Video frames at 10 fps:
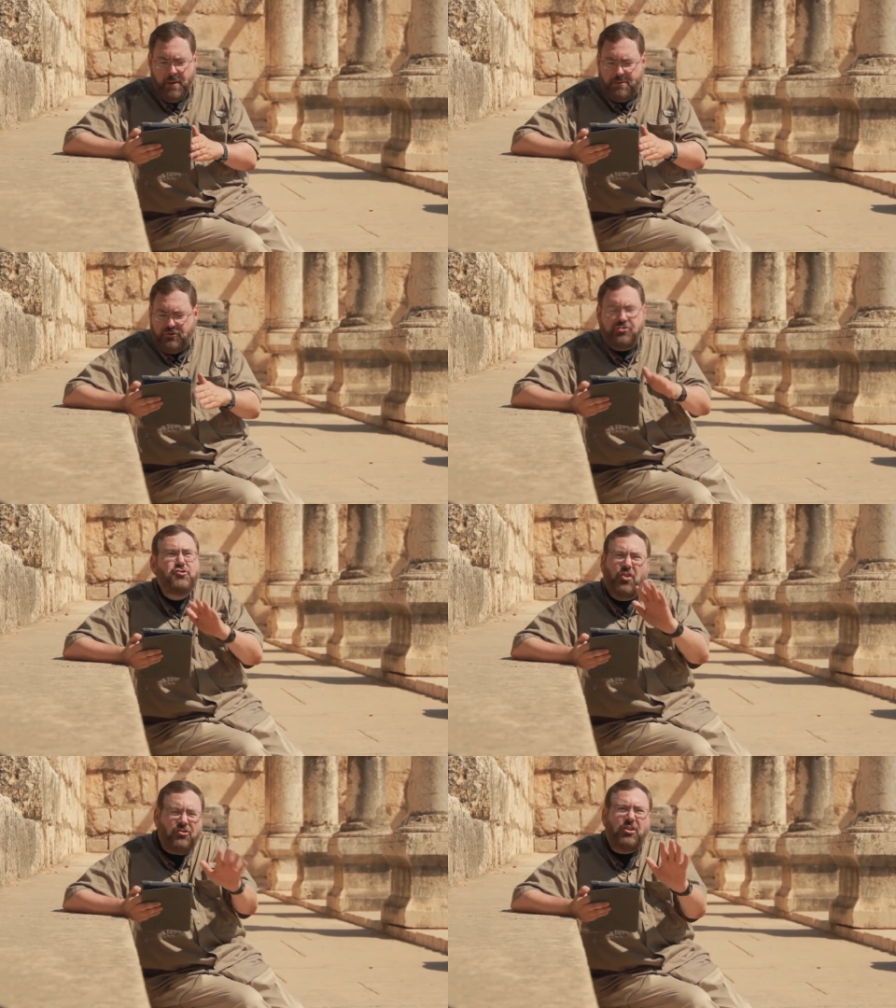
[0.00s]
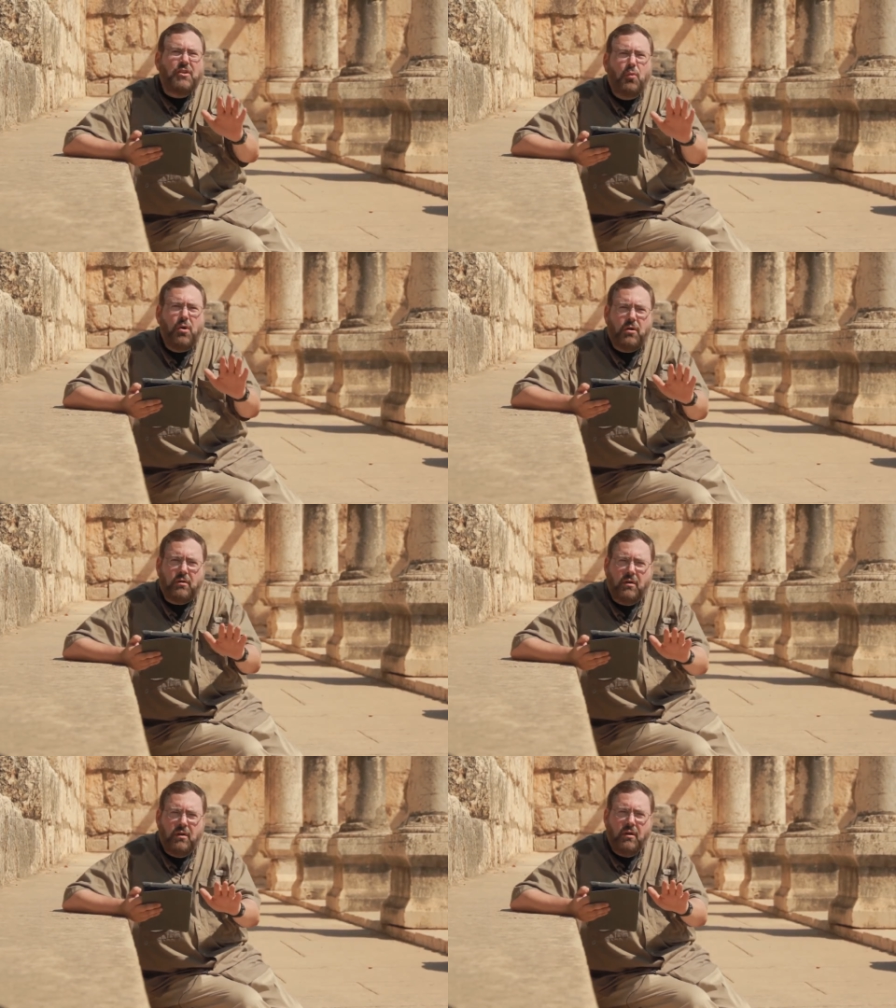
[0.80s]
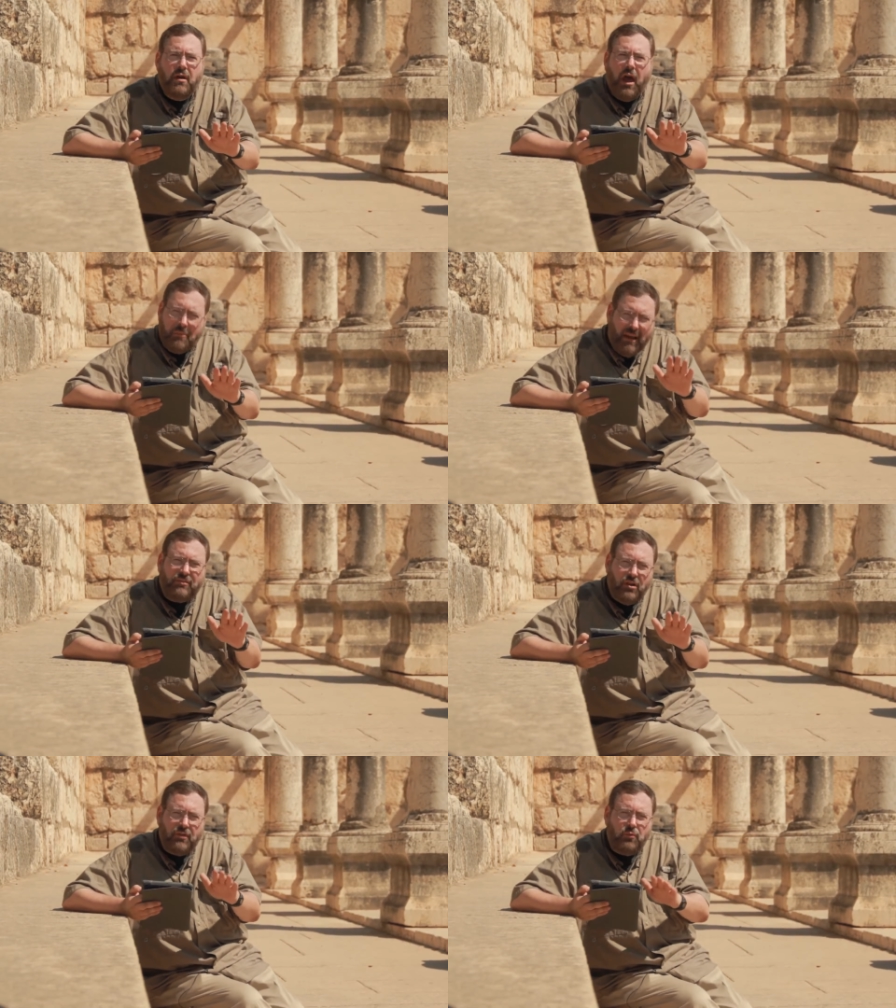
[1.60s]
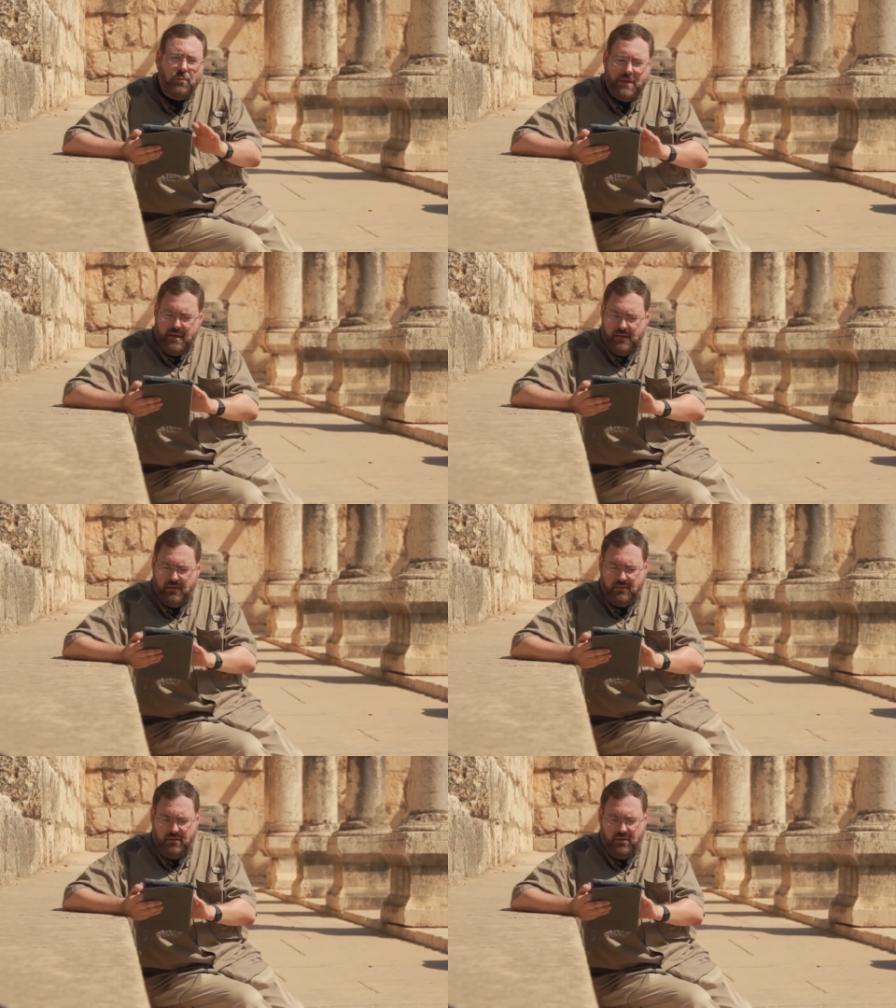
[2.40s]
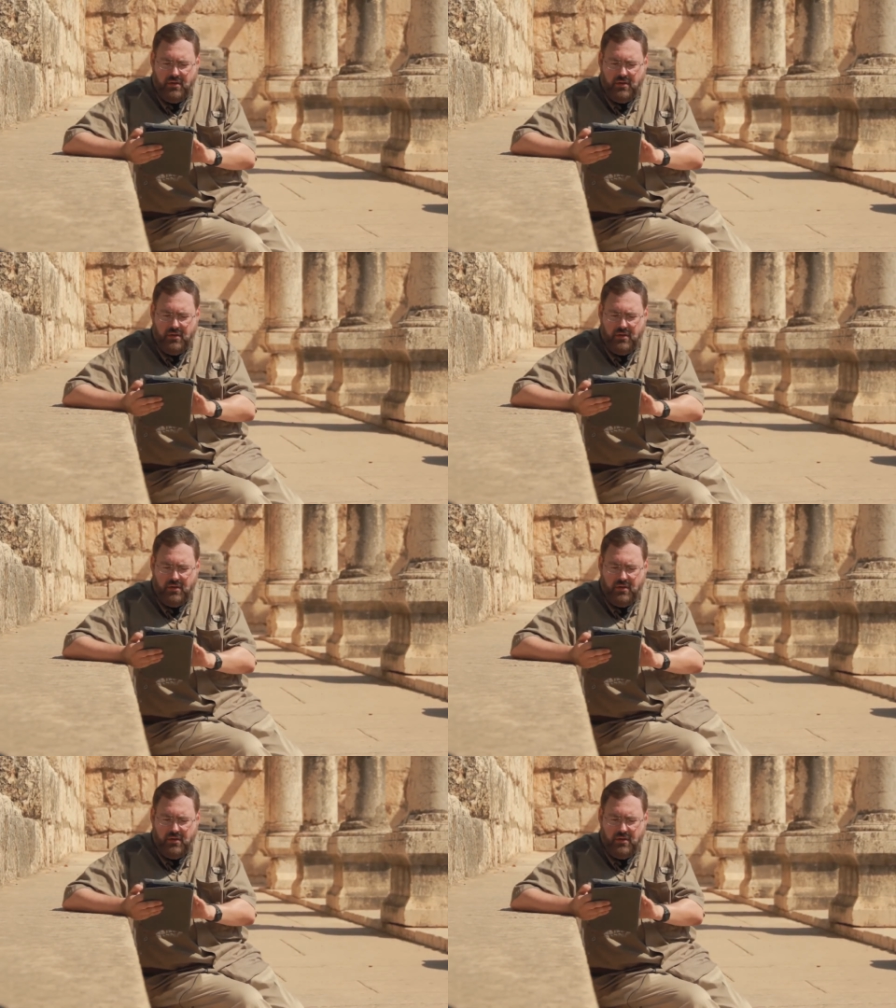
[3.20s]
But just say the word, and my servant will be healed.